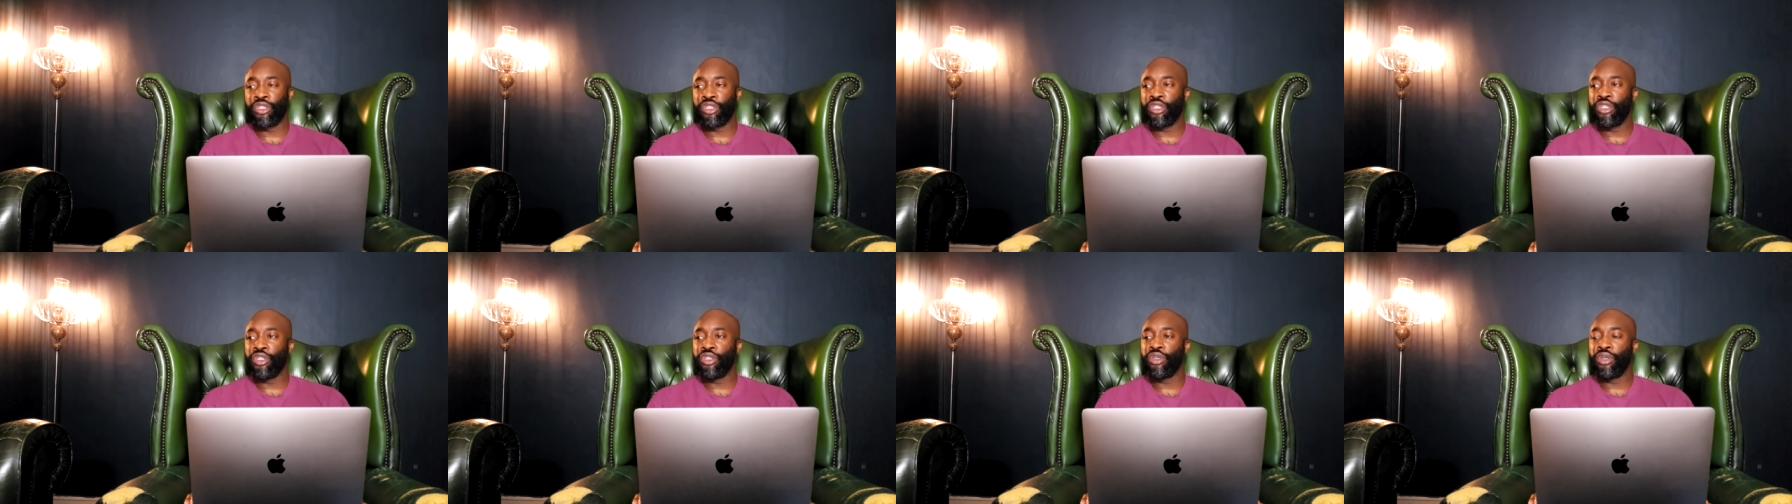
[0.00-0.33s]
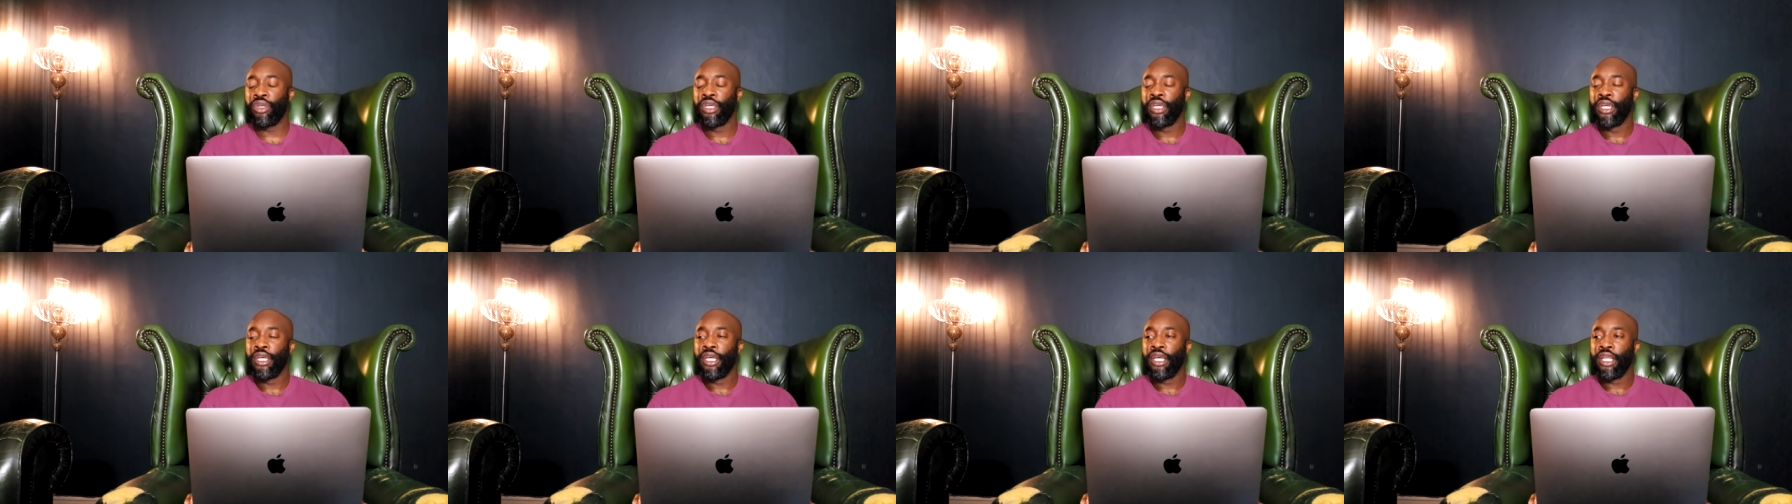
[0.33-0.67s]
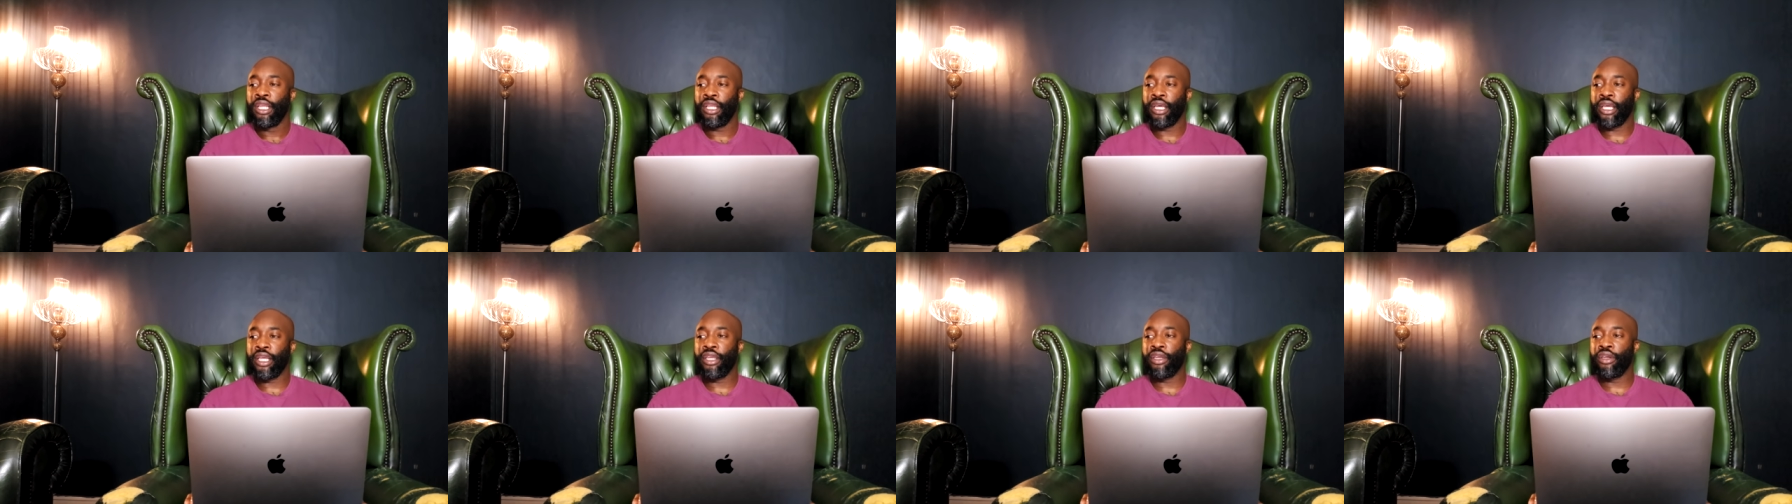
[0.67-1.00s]
You, you,
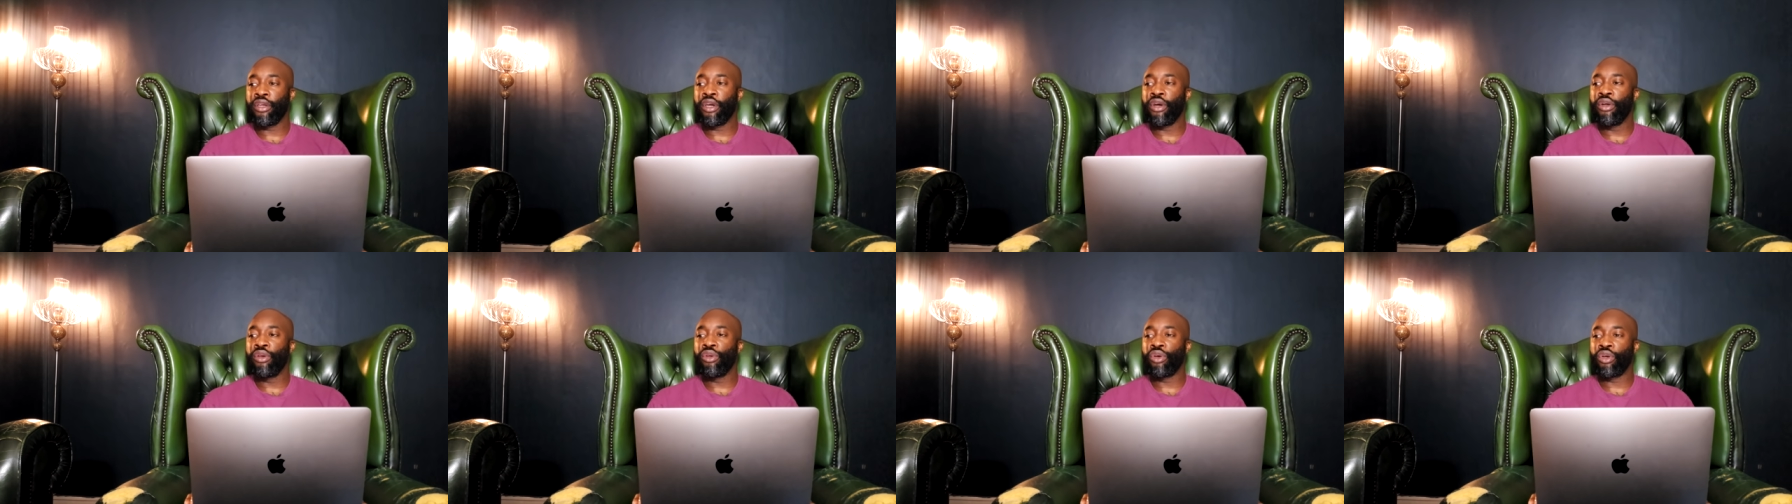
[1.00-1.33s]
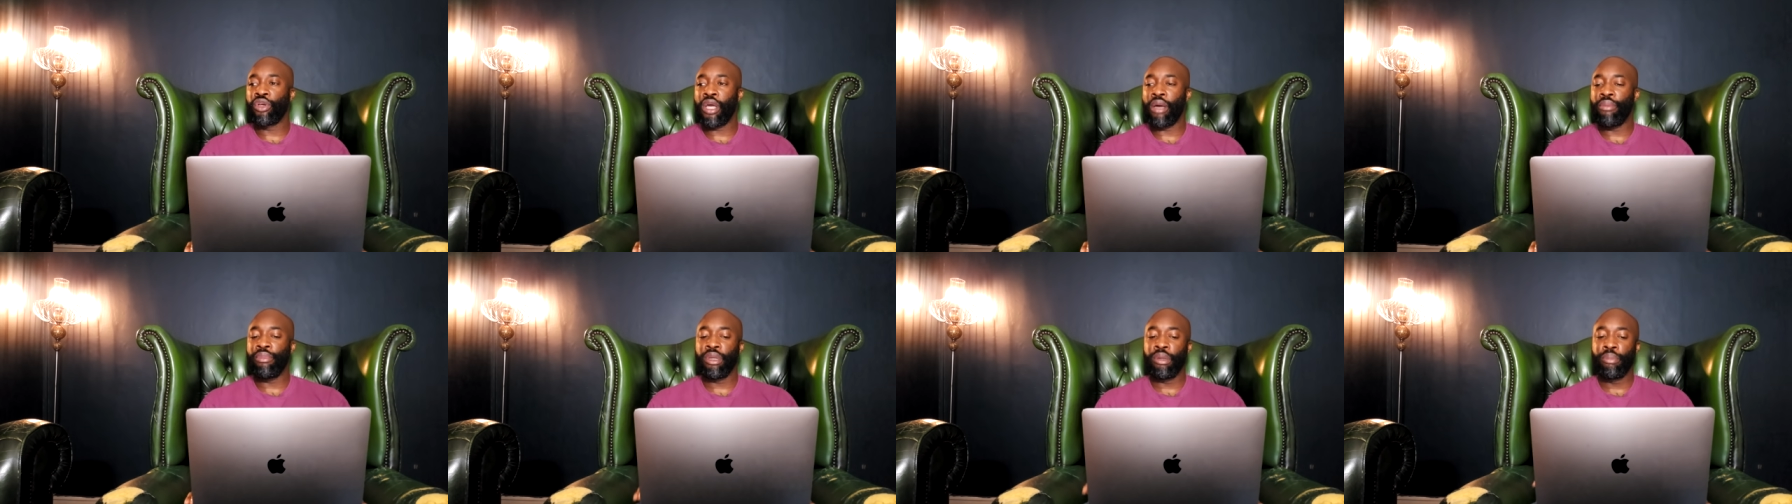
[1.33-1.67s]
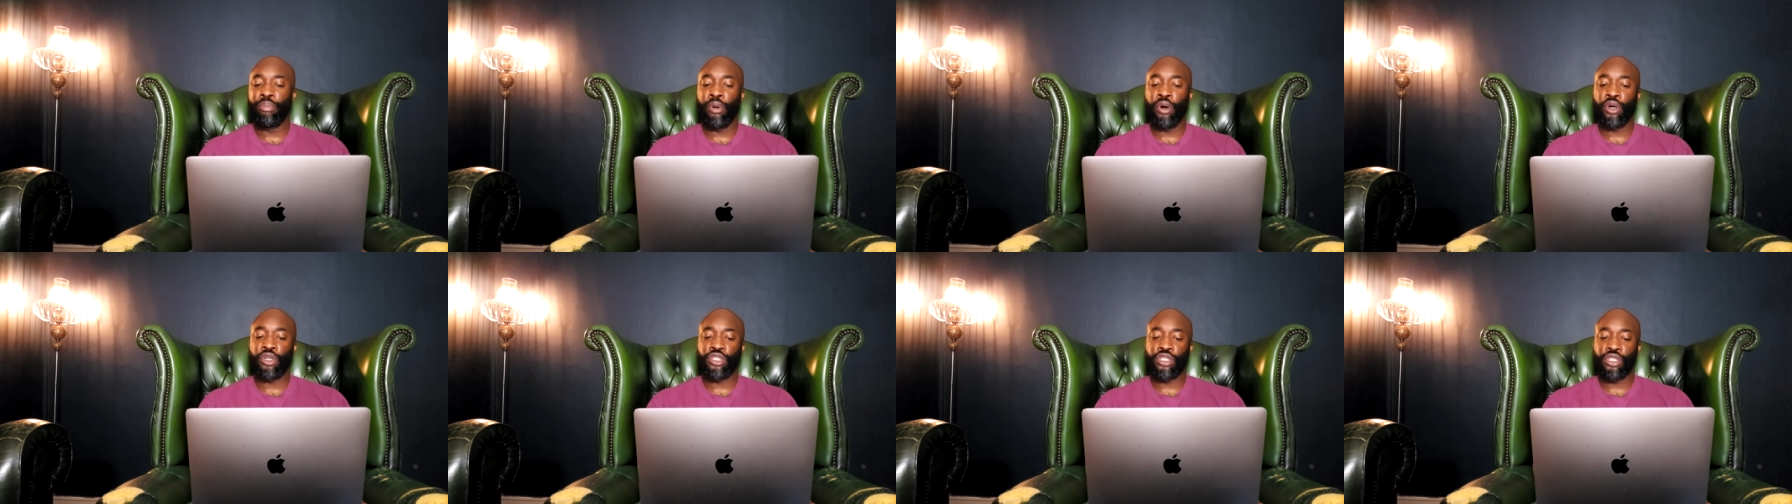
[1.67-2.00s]
like, you go and look at how many
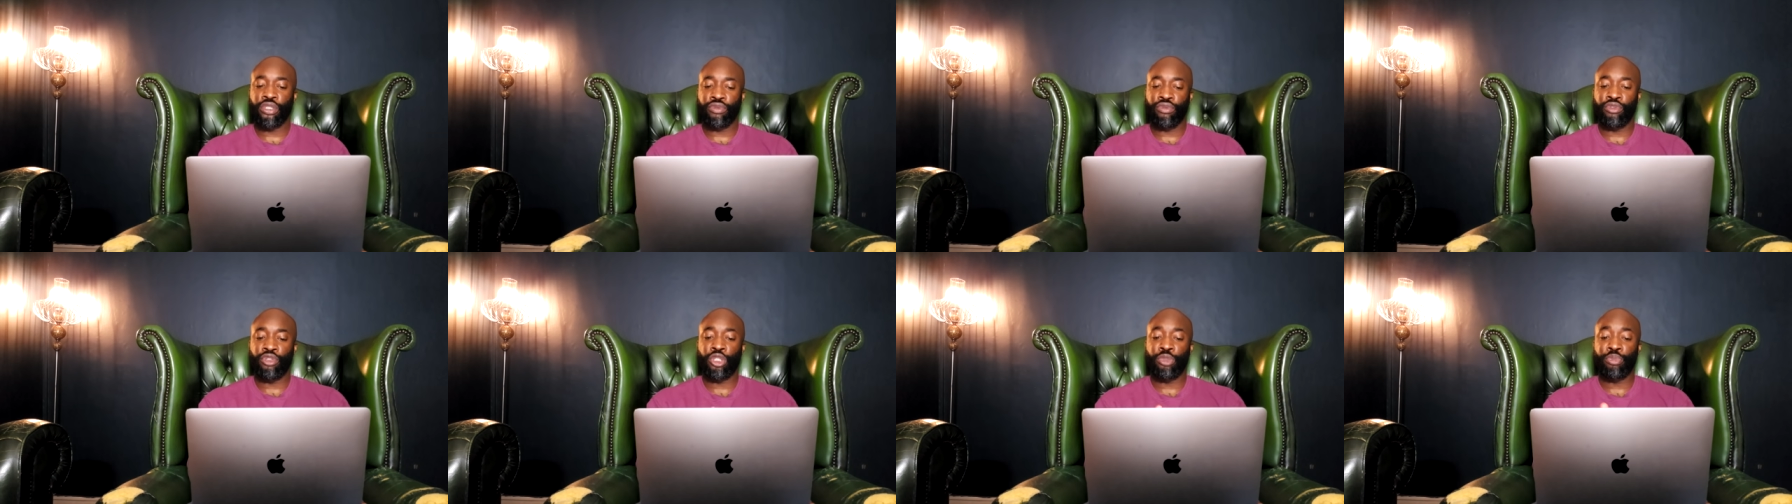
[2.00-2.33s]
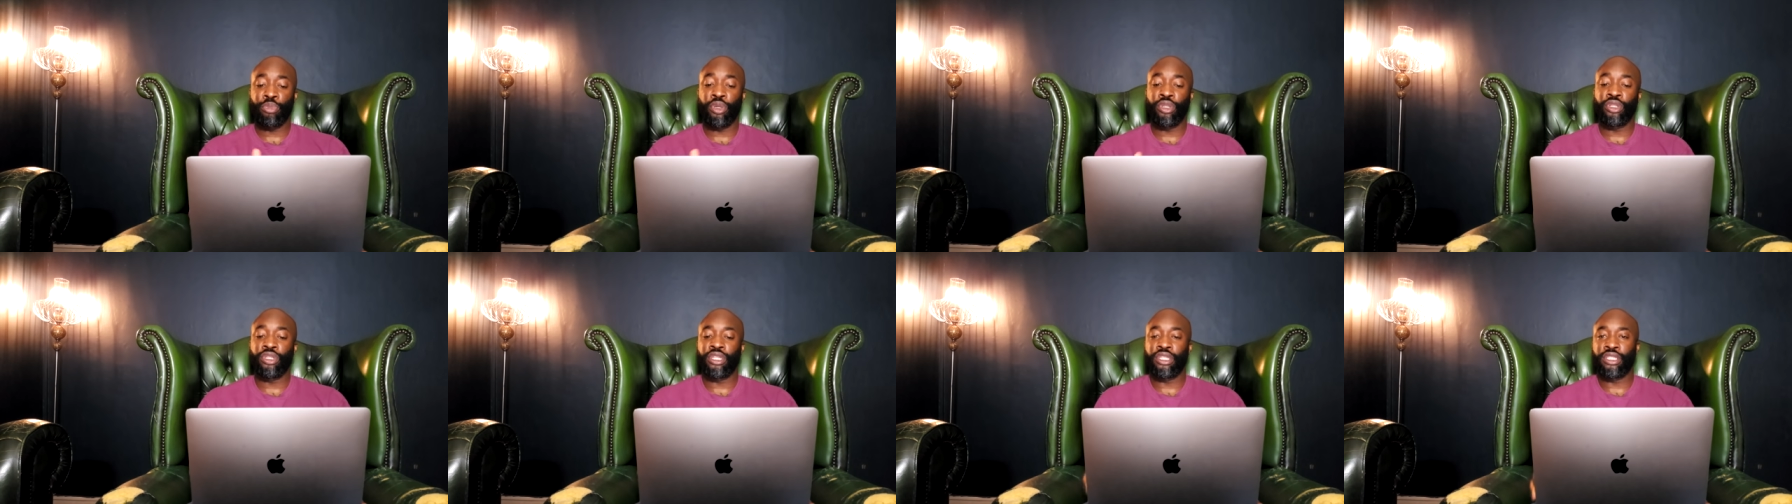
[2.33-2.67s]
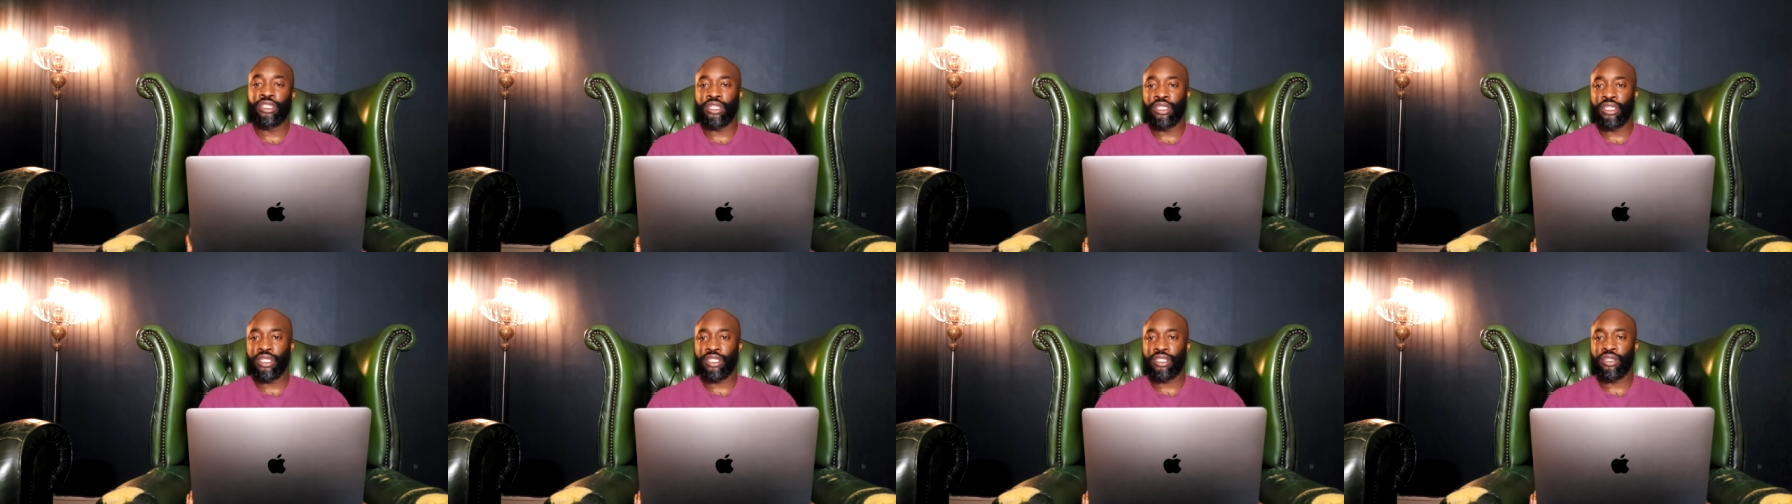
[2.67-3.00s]
boxers have
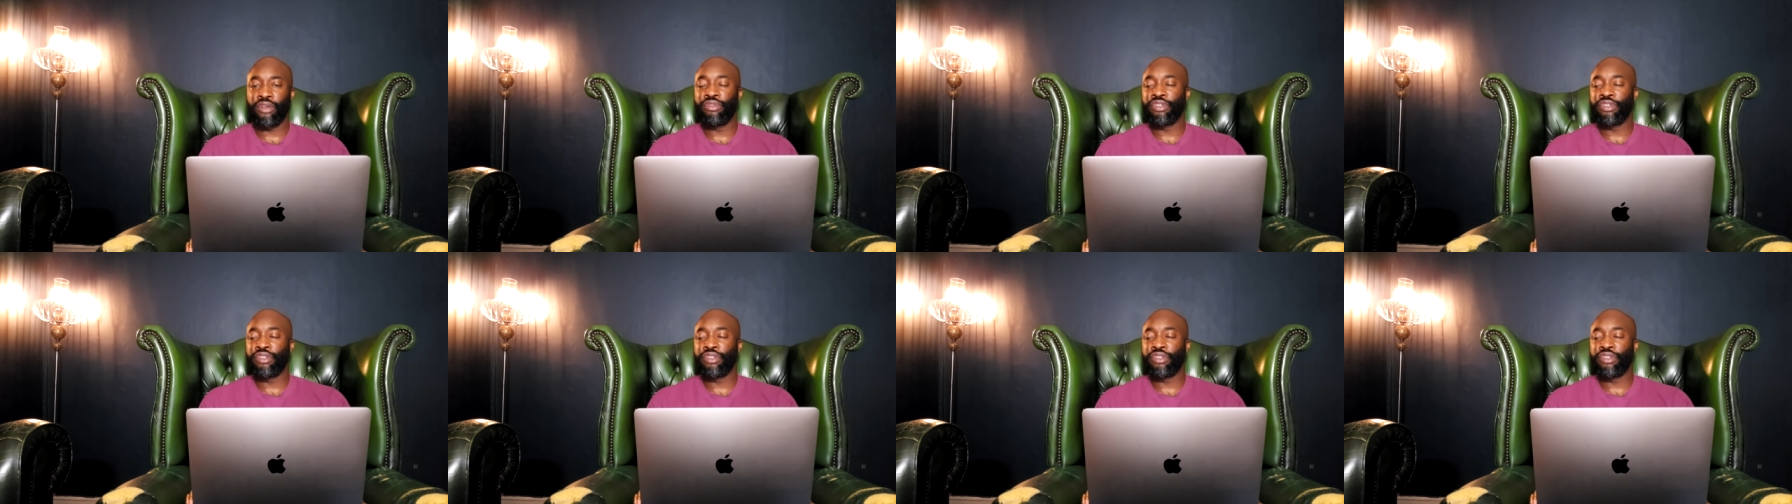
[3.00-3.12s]
responded to this.